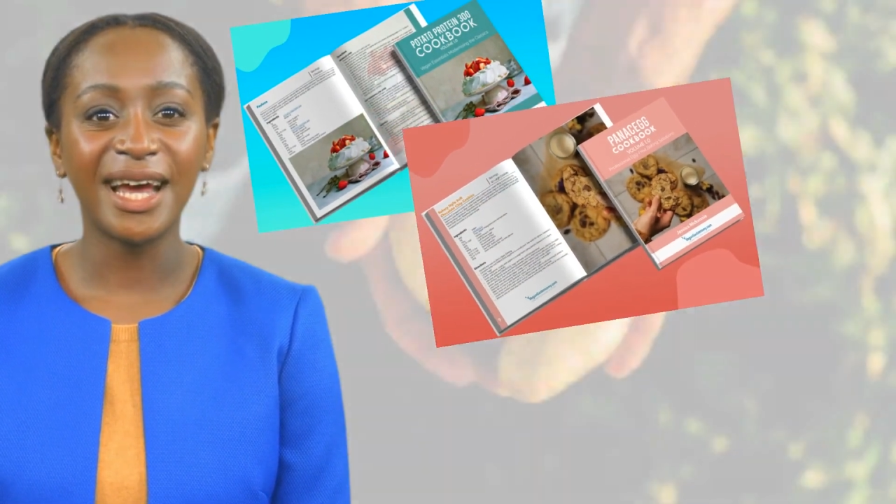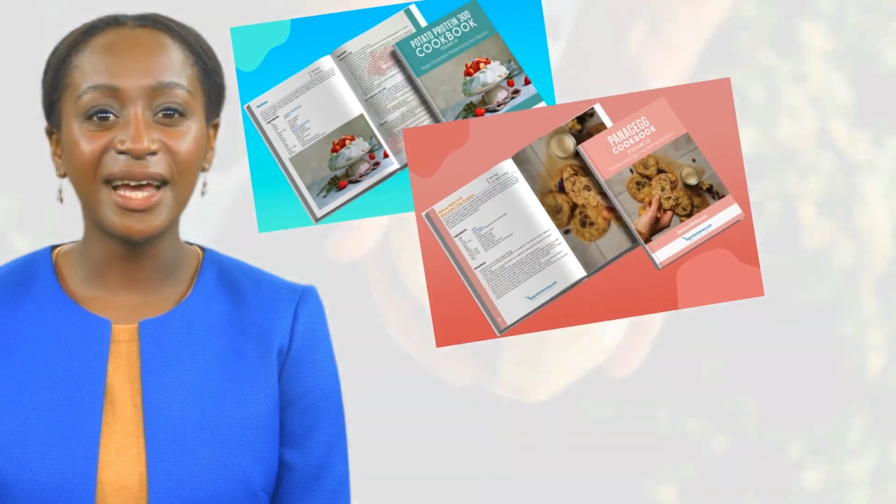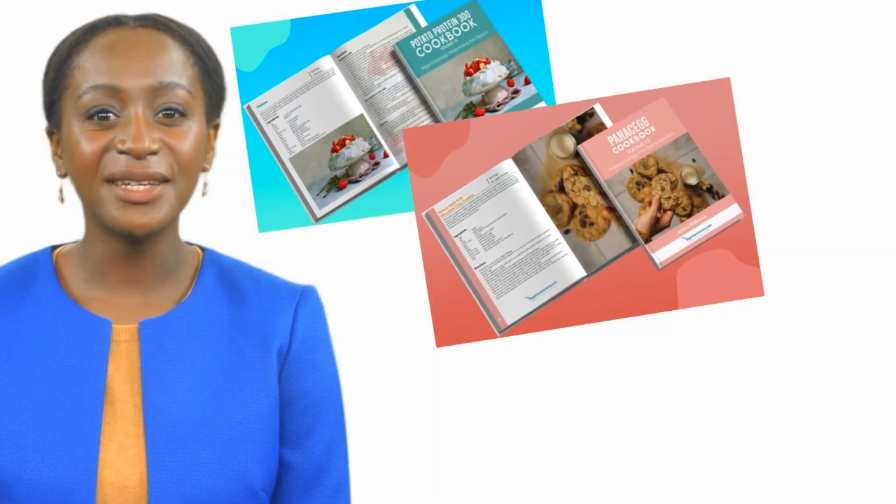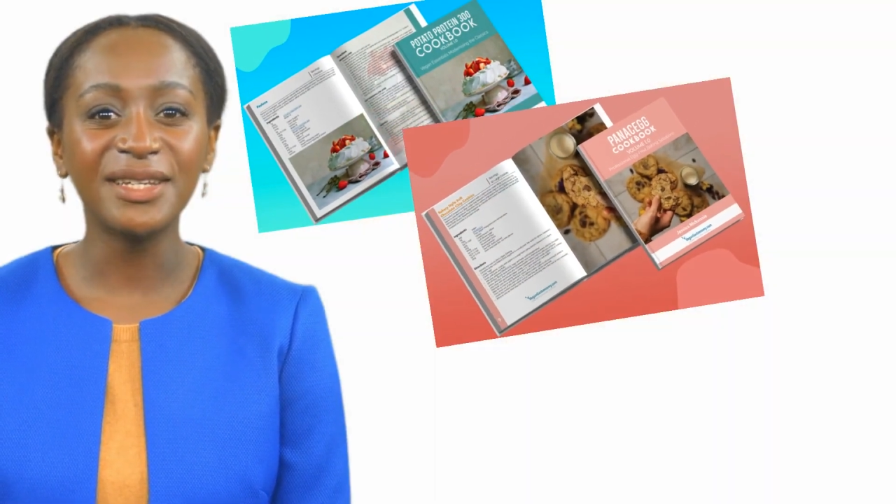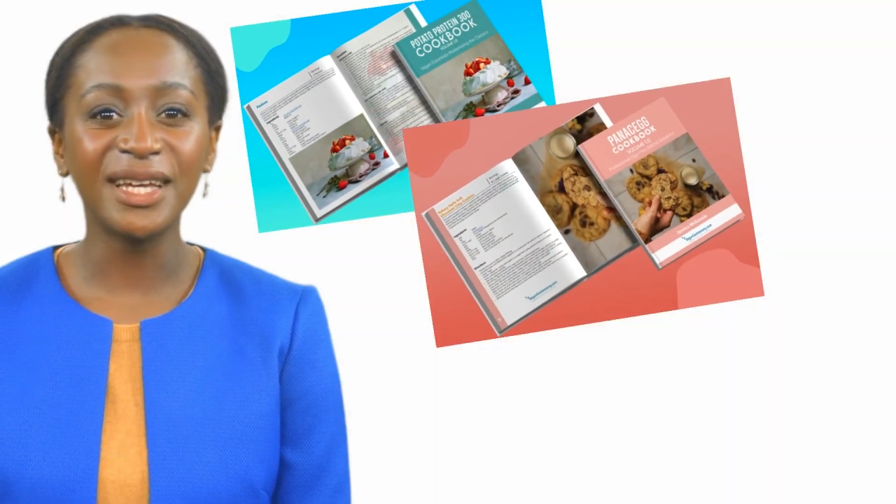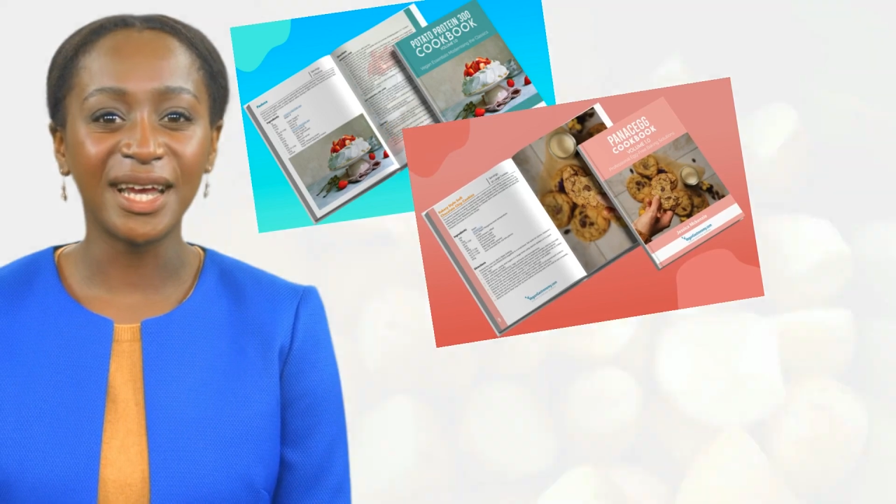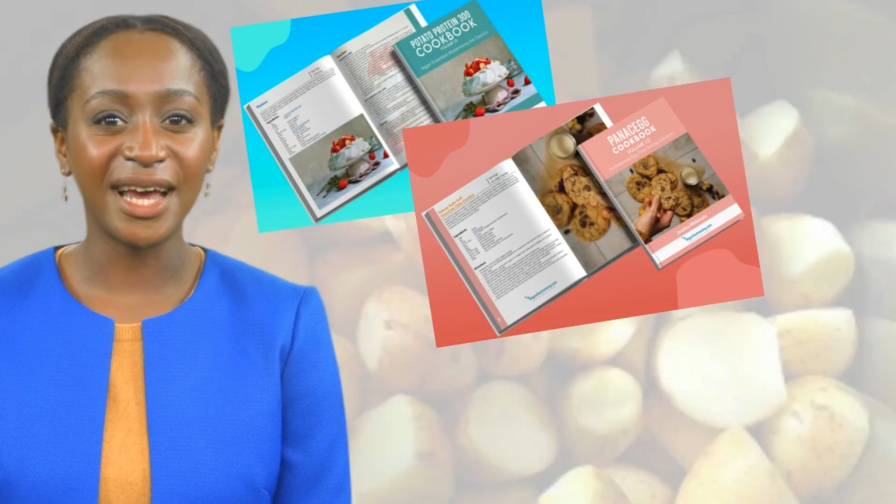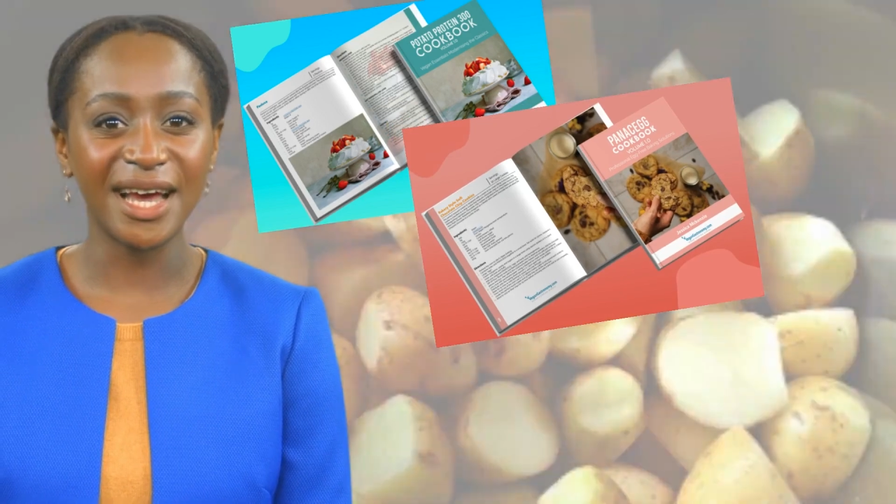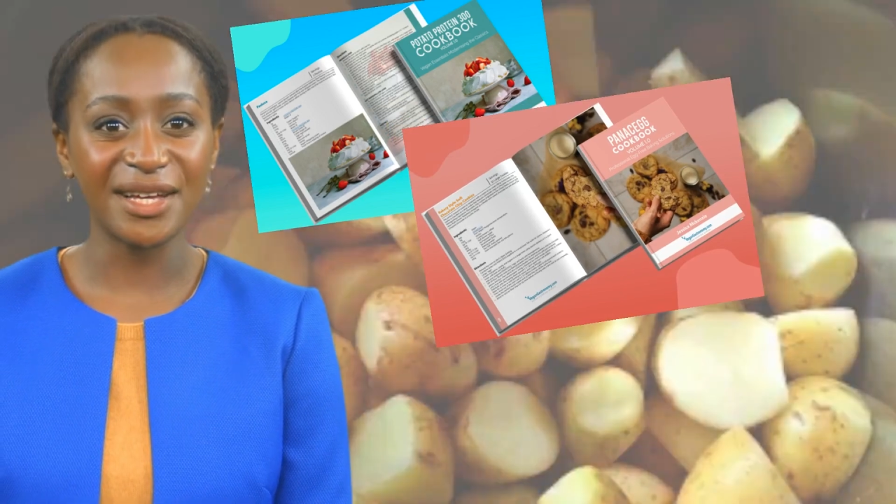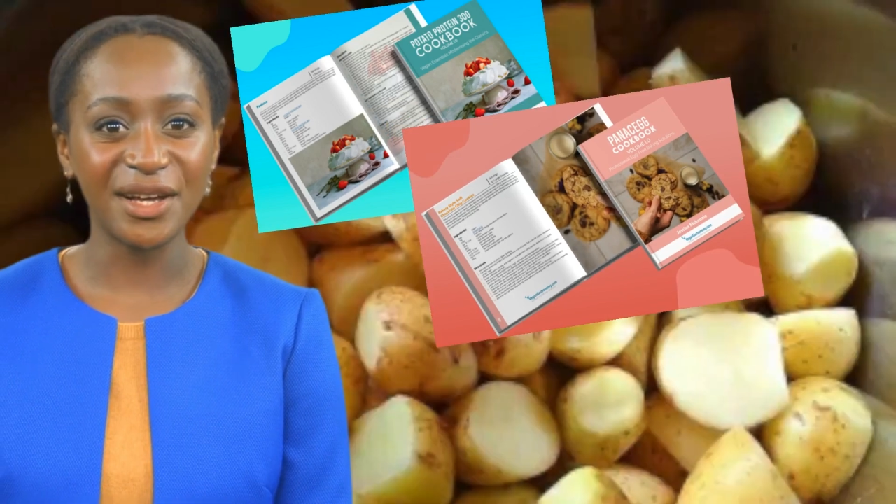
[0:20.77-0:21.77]
heart,
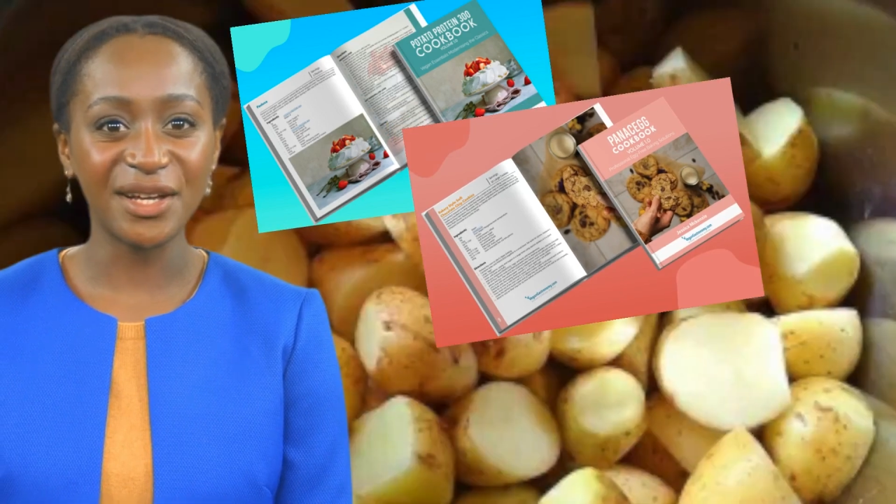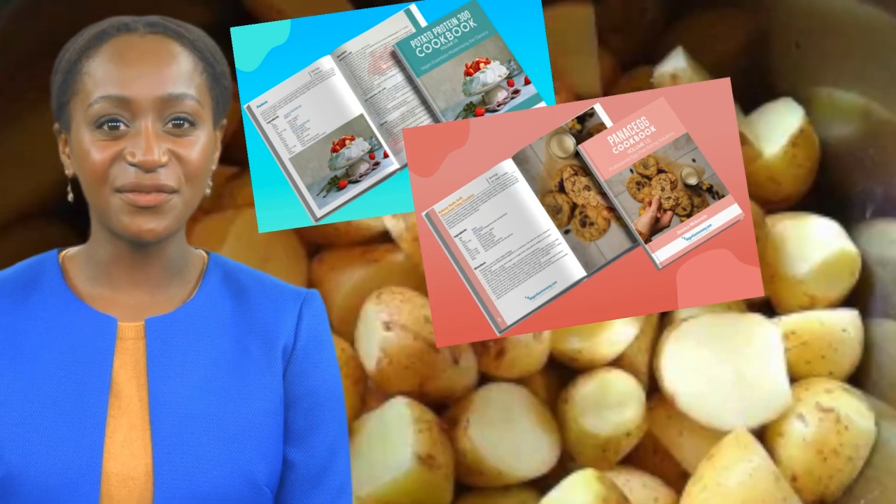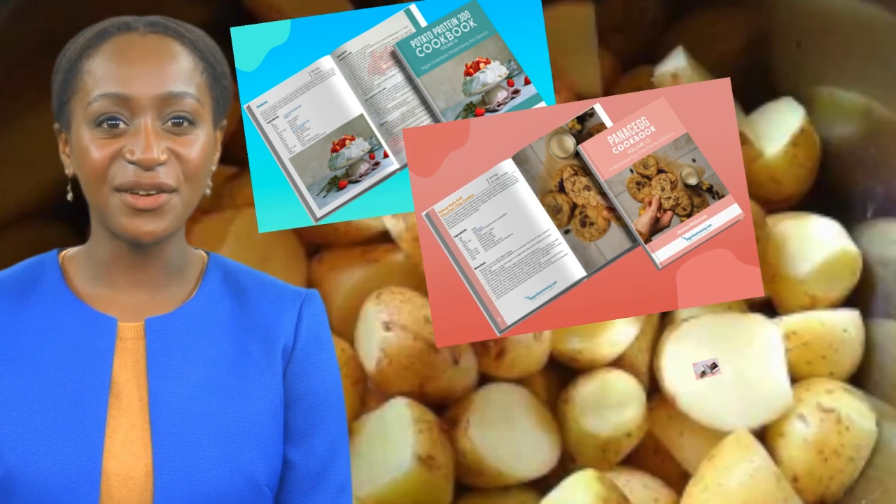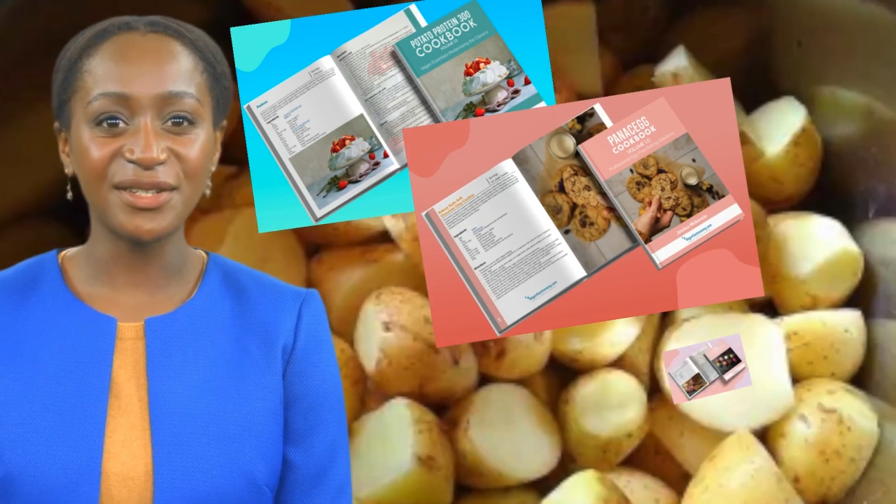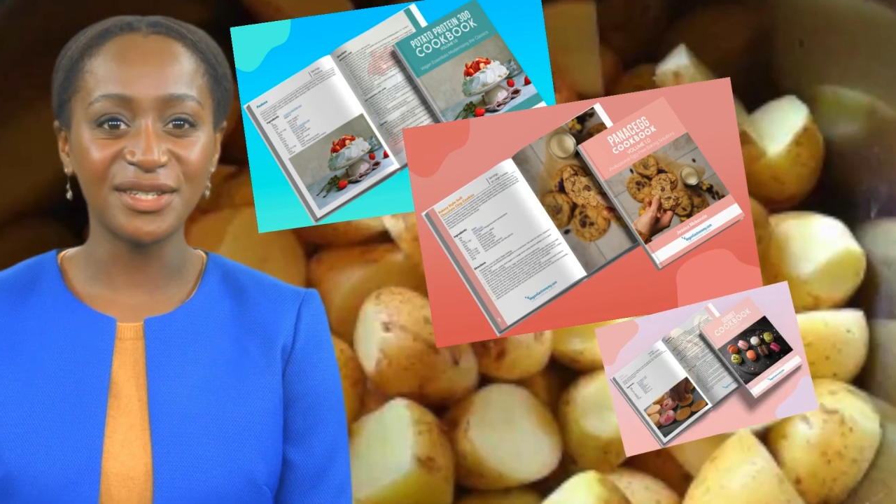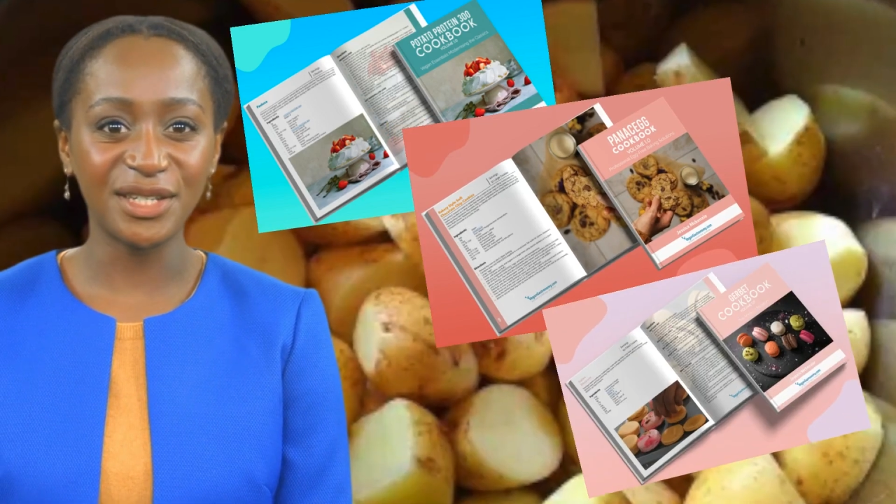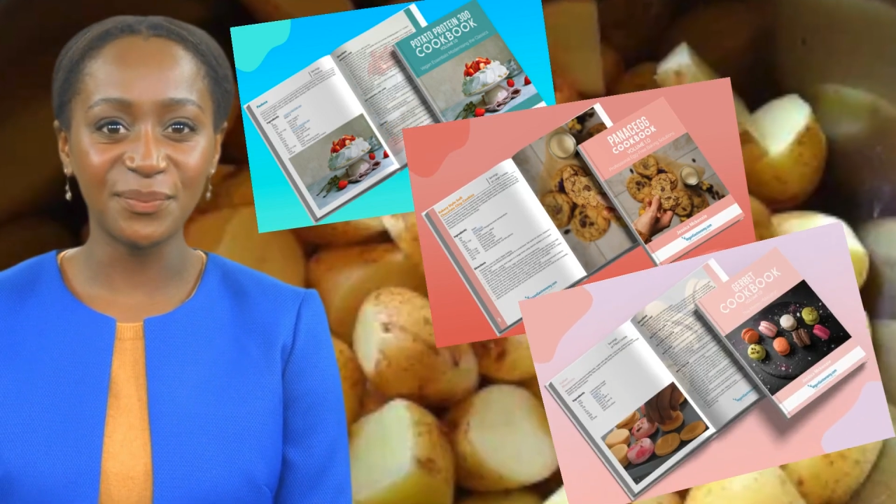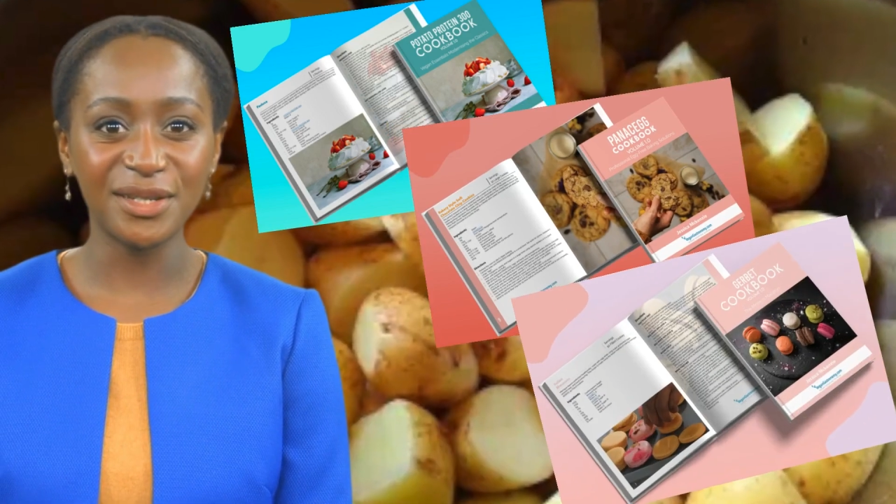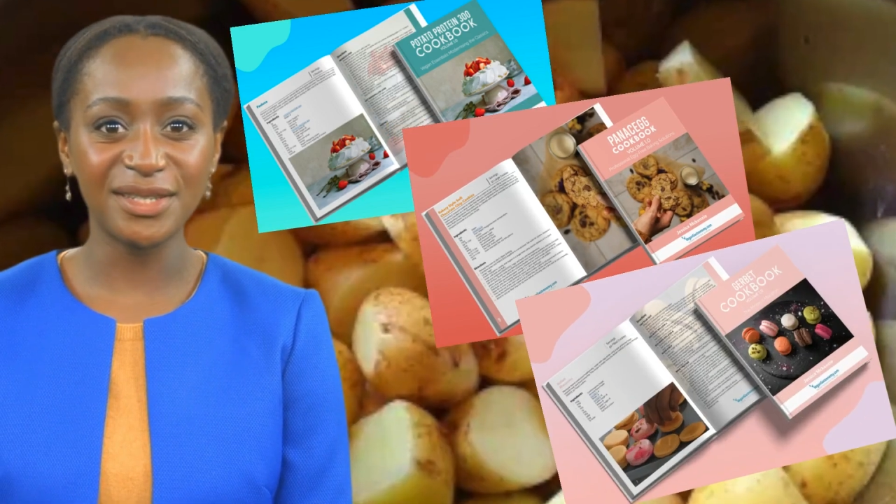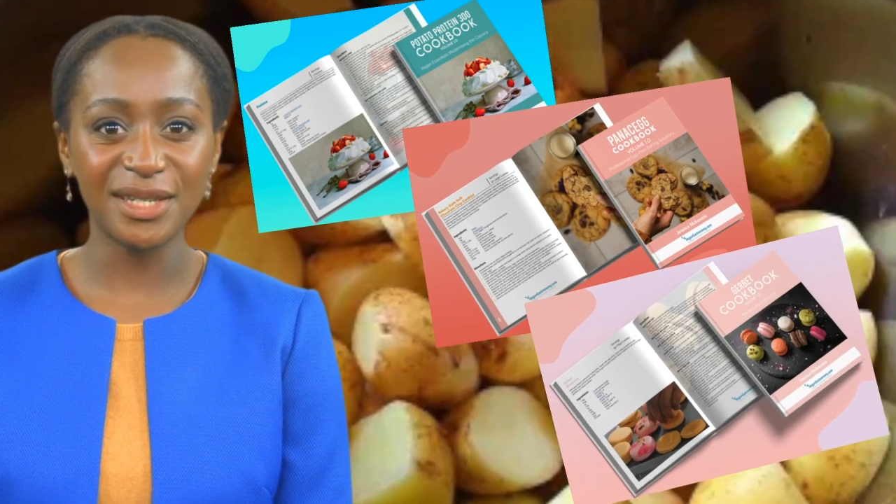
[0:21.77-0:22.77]
and our advanced
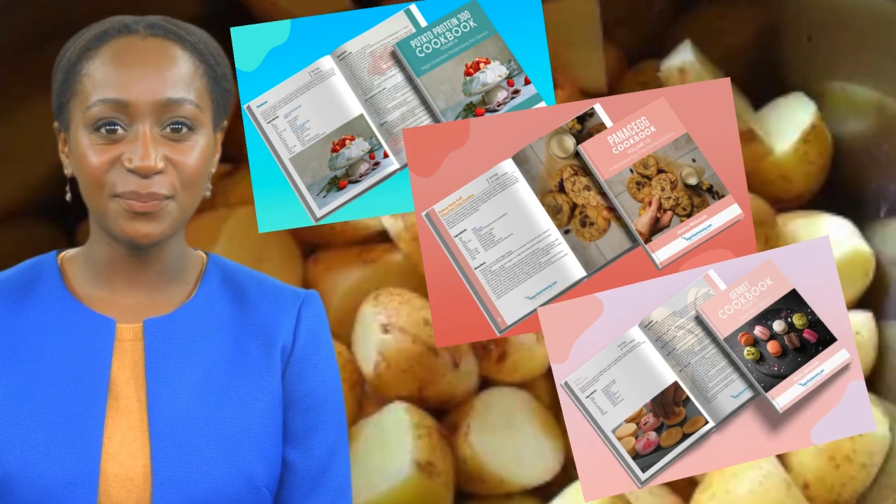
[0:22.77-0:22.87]
Jabit